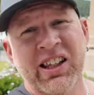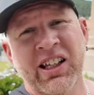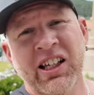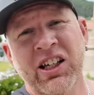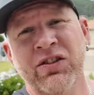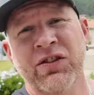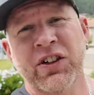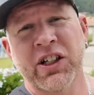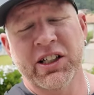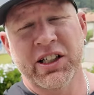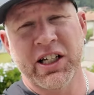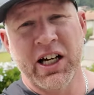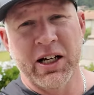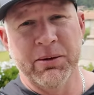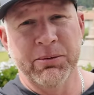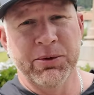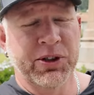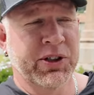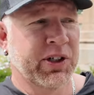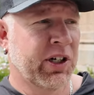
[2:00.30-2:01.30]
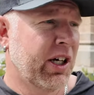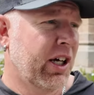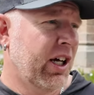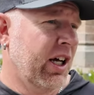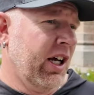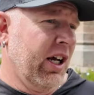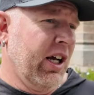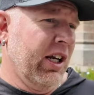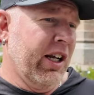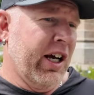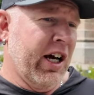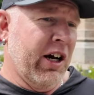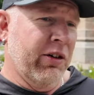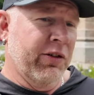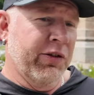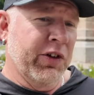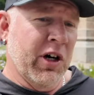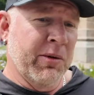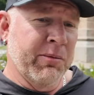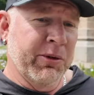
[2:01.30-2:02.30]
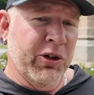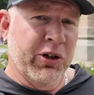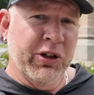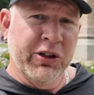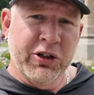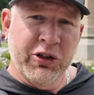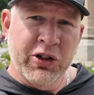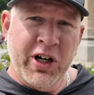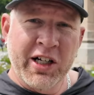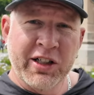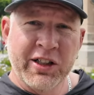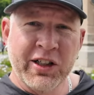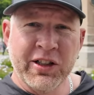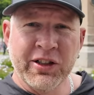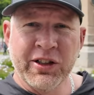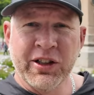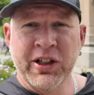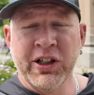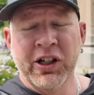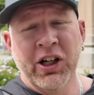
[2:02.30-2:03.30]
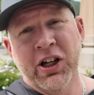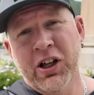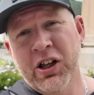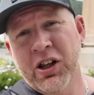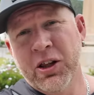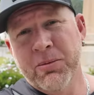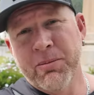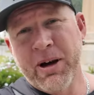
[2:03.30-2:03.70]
the evening times. Now, if you come during the dry season, the